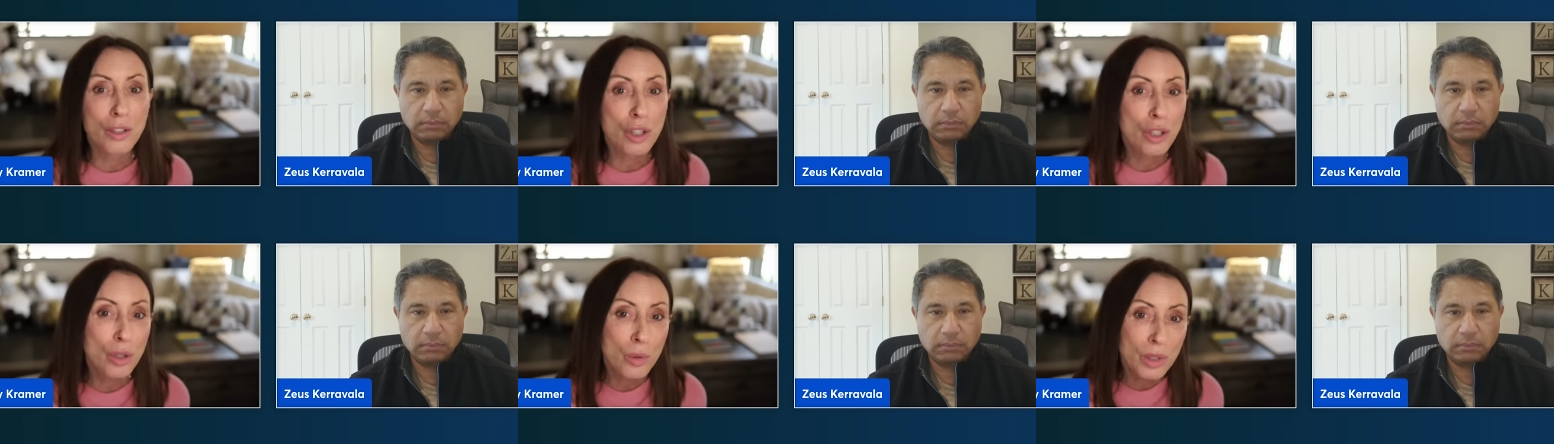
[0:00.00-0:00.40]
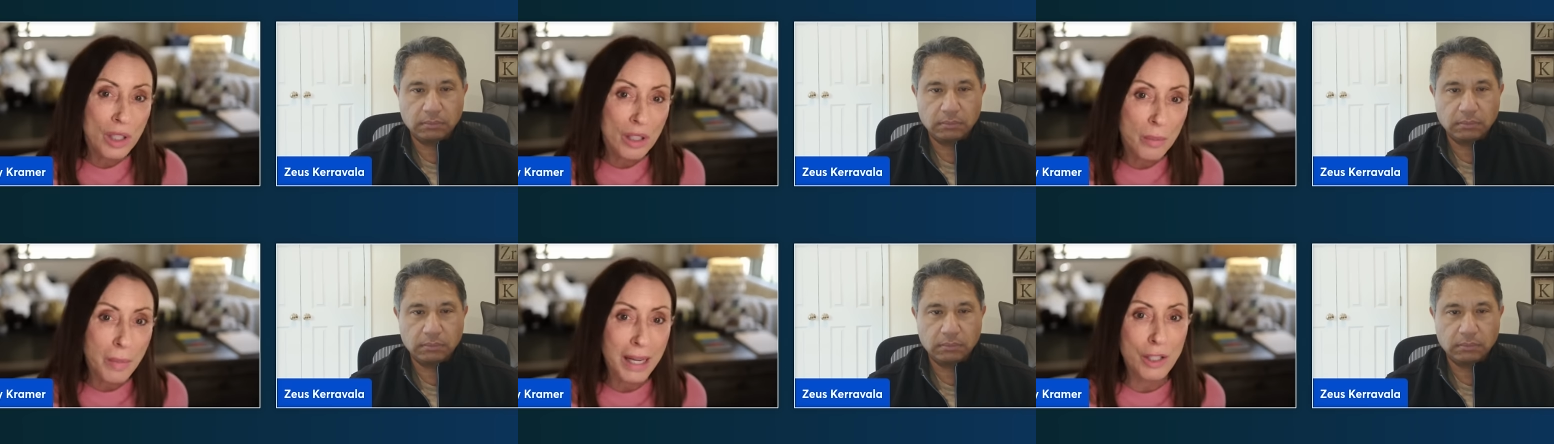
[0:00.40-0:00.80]
Speaker 1: to do a
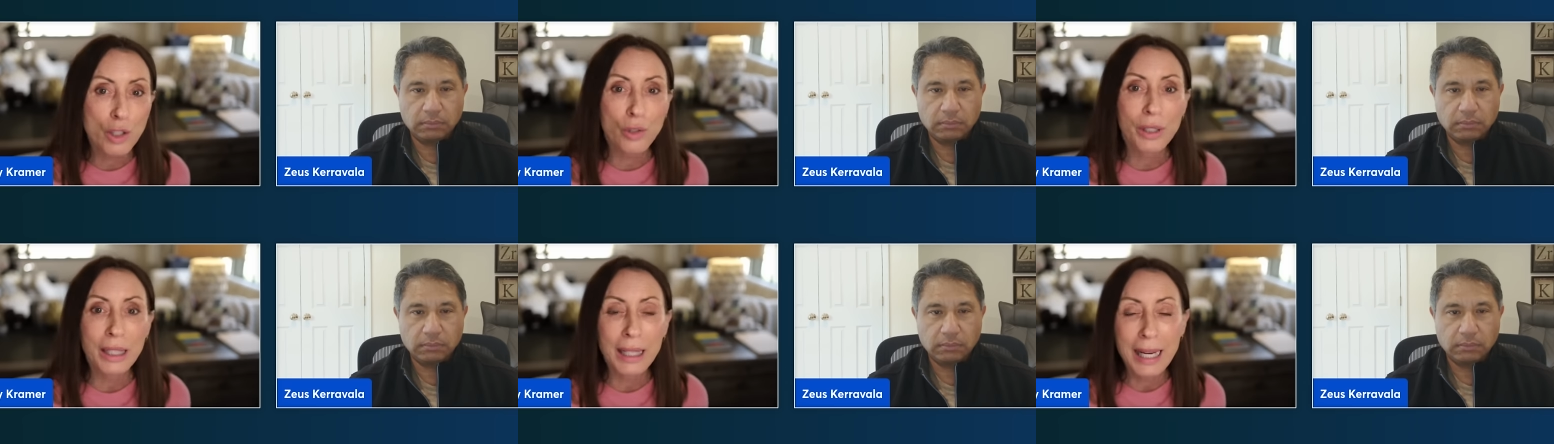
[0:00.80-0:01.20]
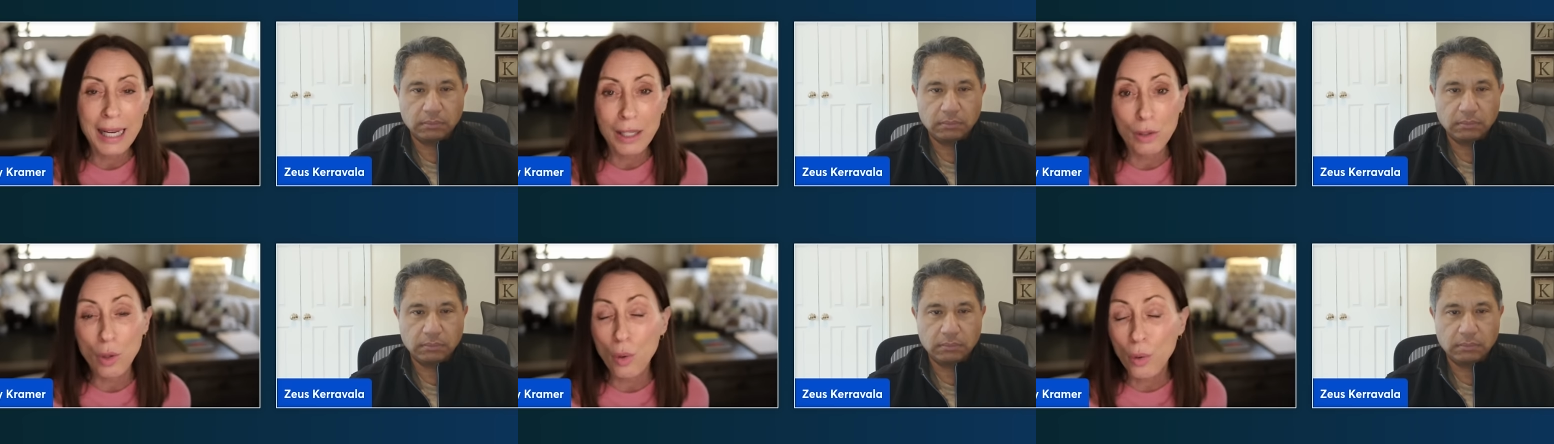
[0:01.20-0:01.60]
little mentoring and
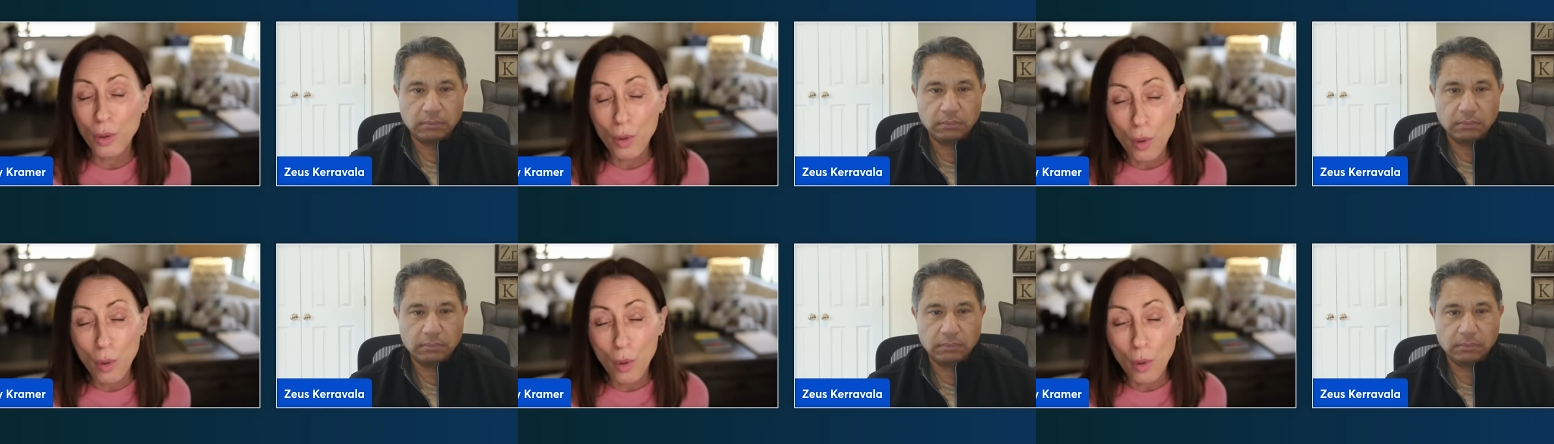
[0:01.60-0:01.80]
handholding,